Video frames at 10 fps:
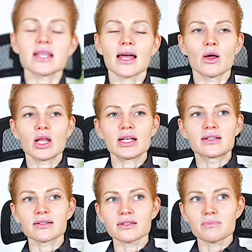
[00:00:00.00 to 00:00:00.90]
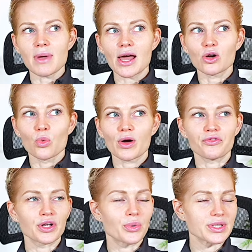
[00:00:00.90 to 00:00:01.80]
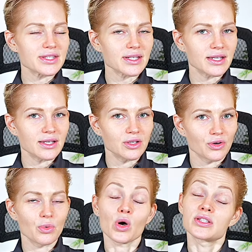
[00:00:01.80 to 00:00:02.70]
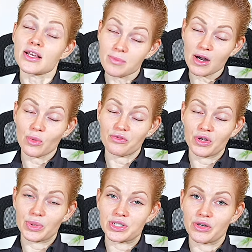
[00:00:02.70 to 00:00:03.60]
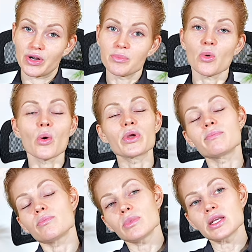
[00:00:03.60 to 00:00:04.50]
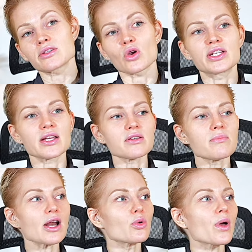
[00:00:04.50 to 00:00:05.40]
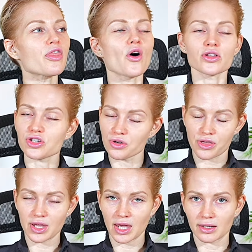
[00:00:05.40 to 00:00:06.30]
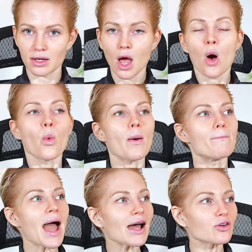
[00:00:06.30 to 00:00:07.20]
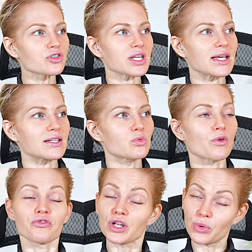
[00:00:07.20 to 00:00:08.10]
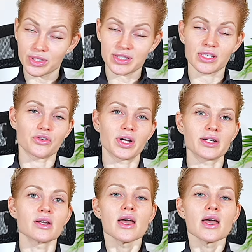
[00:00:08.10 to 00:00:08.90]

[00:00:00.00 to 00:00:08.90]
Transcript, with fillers: that it doesn't matter what frequency you're, well, it does matter what frequency you're in, but what we mean is it doesn't matter what thoughts you're thinking. What matters is what frequency you're in.